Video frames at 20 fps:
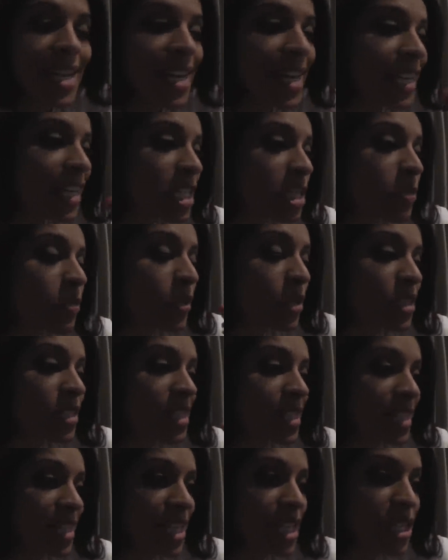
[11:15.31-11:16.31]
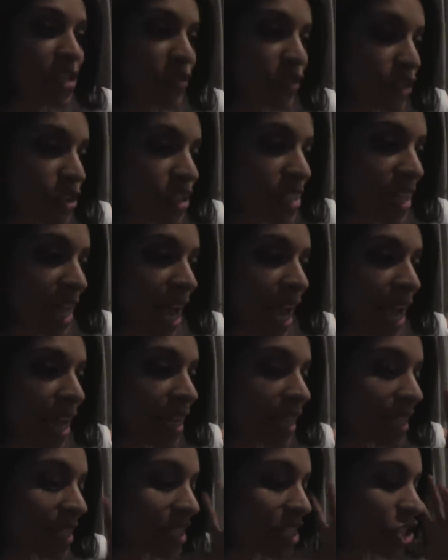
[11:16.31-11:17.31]
Experiencing things
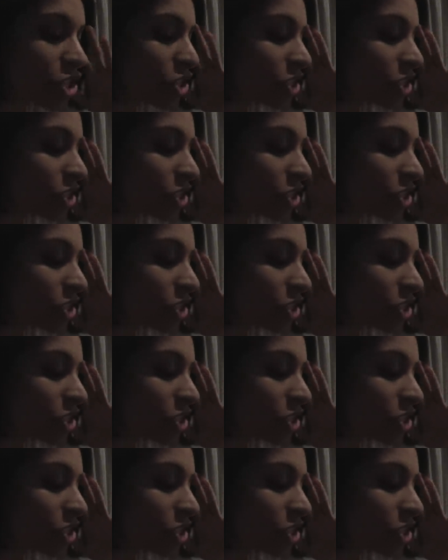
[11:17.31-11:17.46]
firsthand, it